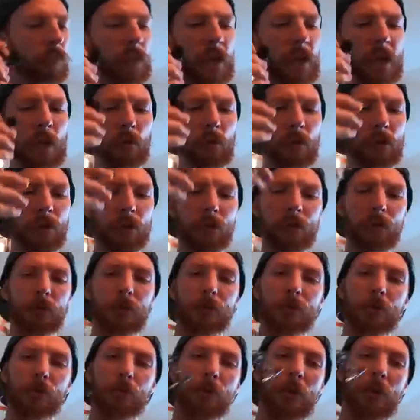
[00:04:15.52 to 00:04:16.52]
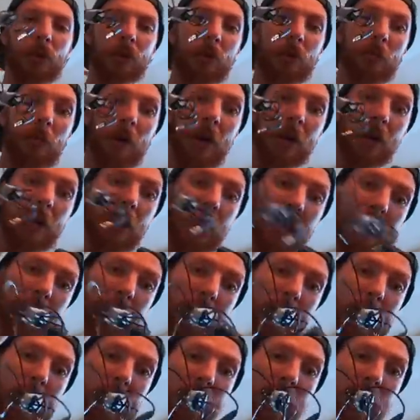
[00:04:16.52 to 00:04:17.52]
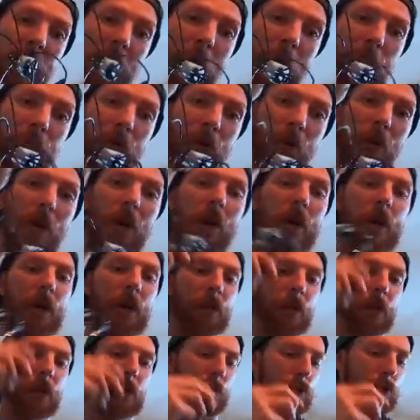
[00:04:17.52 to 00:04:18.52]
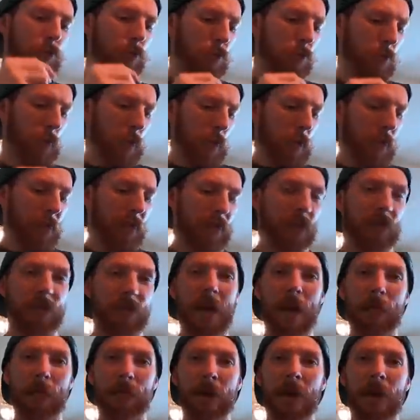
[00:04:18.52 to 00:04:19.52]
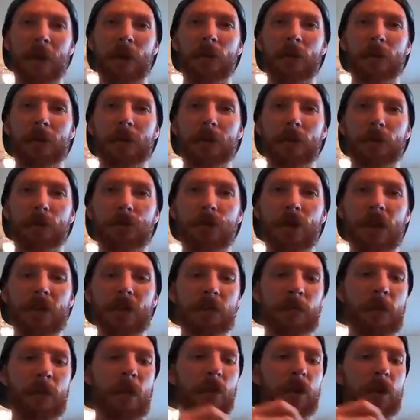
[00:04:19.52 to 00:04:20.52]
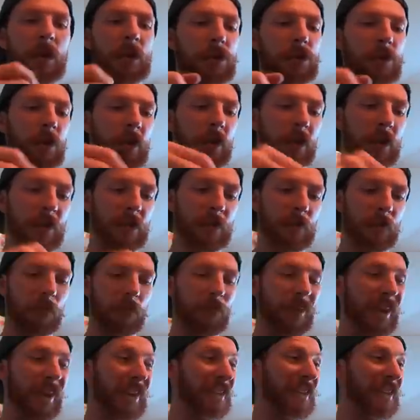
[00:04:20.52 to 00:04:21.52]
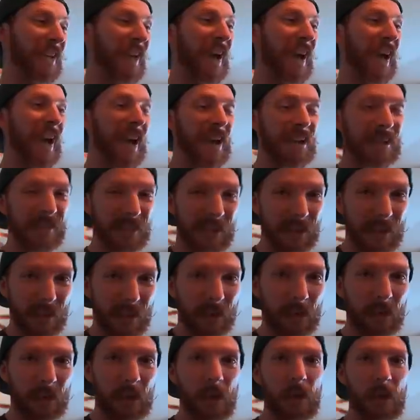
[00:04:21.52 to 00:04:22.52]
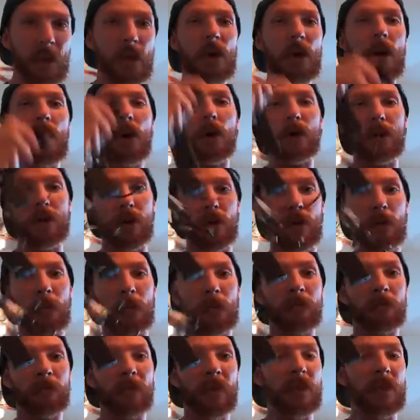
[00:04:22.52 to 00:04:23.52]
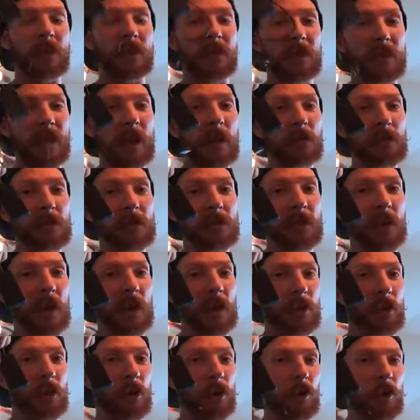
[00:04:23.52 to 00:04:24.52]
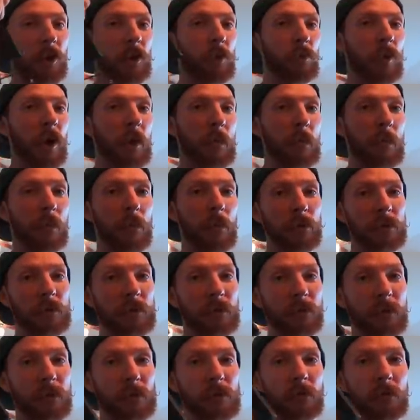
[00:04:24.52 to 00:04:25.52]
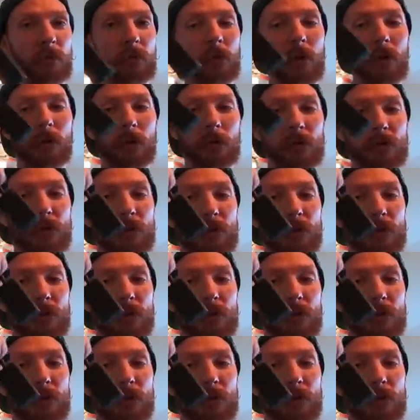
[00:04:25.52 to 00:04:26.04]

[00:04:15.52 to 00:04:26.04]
And what you'll do is you'll plug the mic into that adapter, then you'll snap that onto your chest mount, and you can get some fantastic audio. The downside, though, and why most fishing vloggers